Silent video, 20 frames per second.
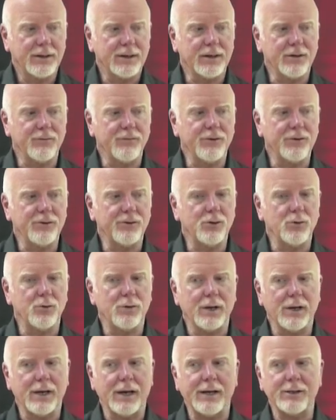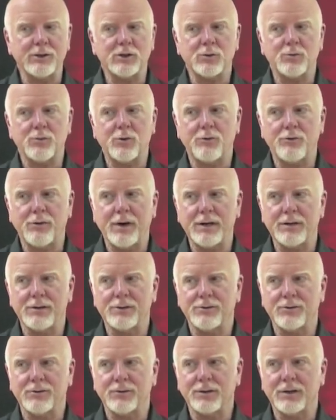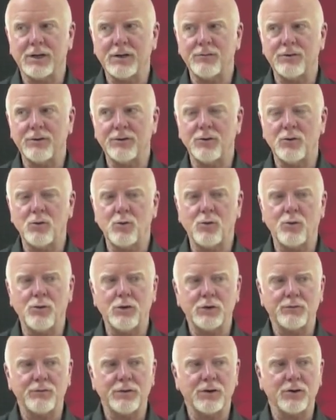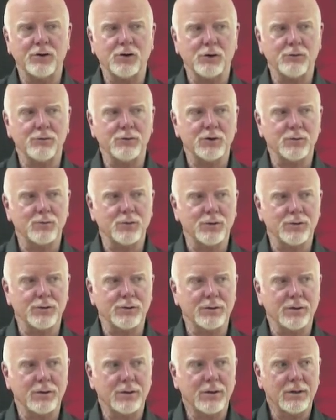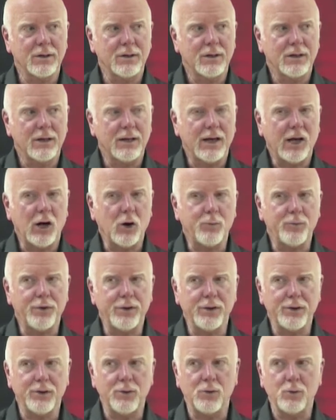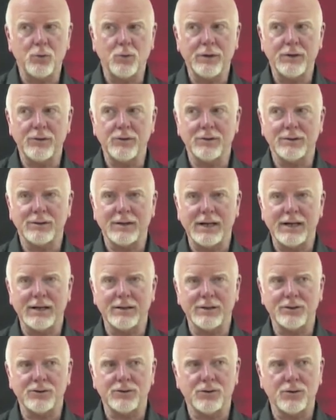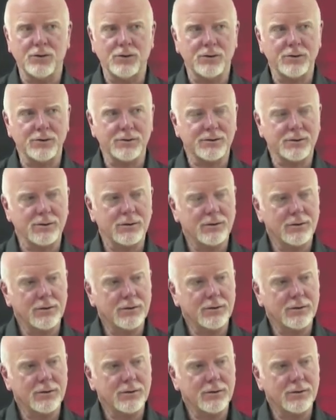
giving you inspiration, giving you words of encouragement, helping you with your daily chores.